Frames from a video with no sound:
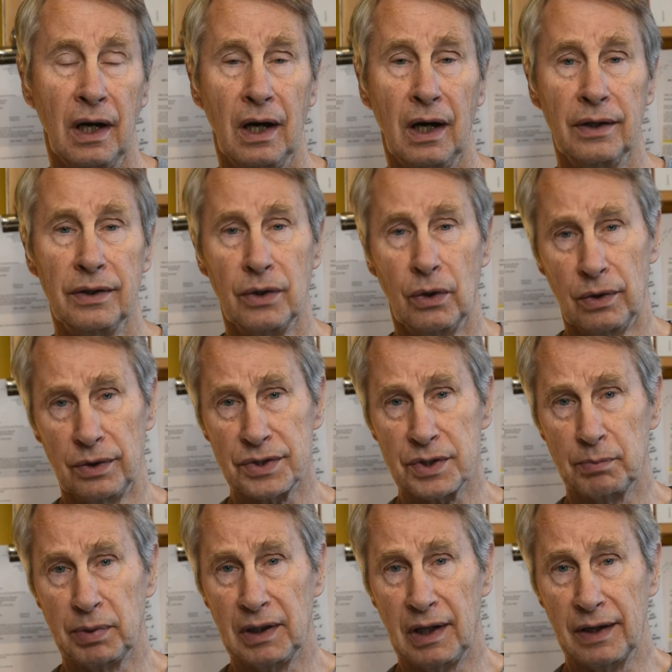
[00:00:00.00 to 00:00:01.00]
the oil
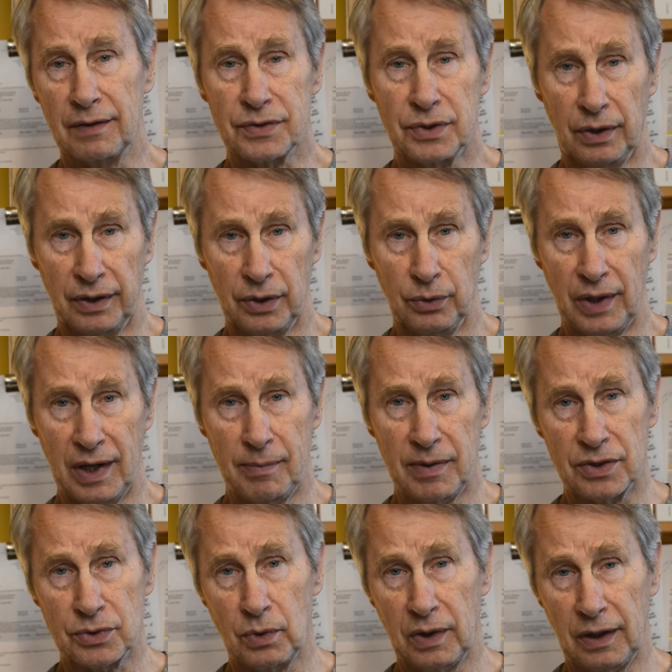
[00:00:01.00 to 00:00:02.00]
supply of Saudi Arabia
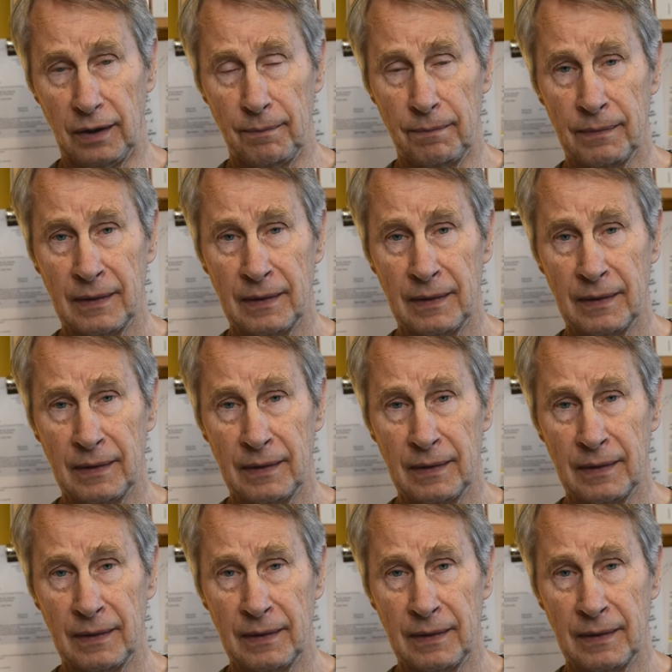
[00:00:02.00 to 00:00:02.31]
as well.